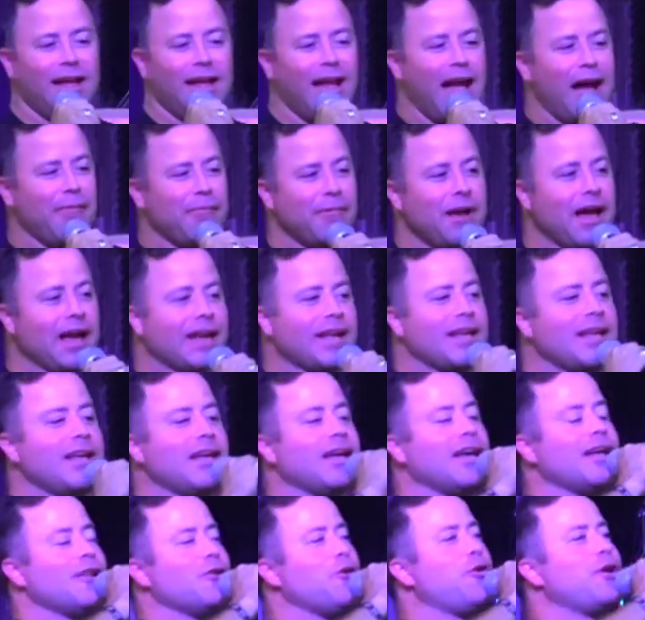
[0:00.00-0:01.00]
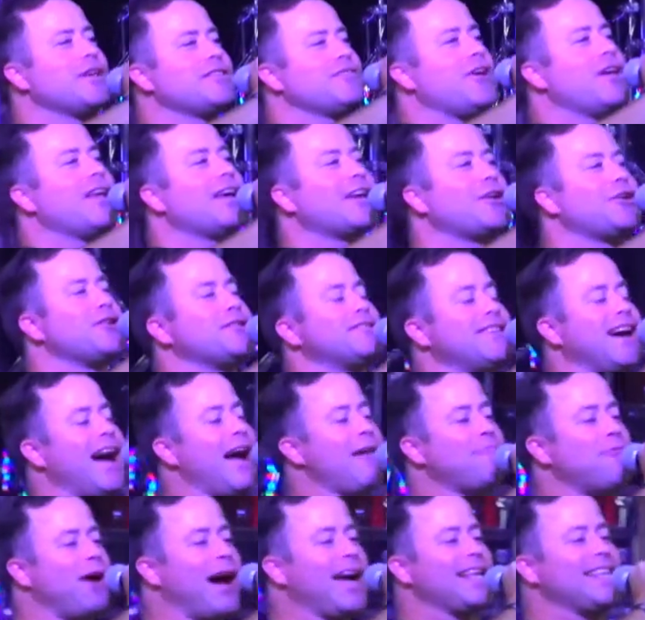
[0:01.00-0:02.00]
I'm like, Lord, it's not a good
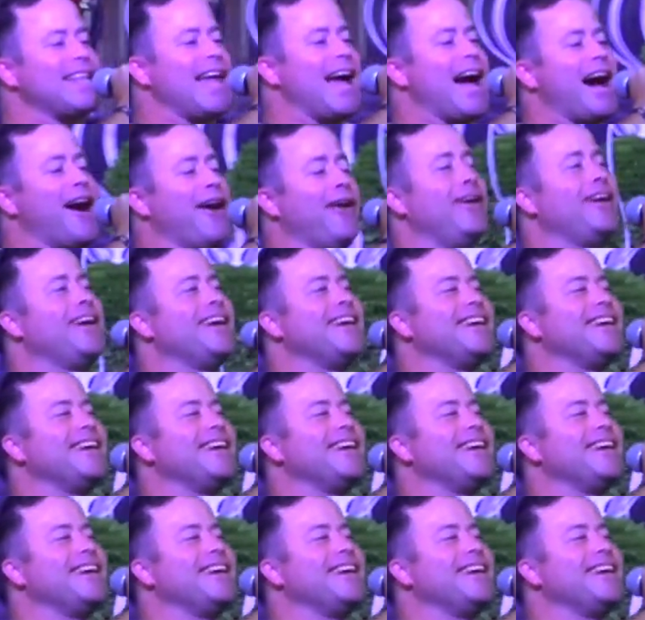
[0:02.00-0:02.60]
time right now.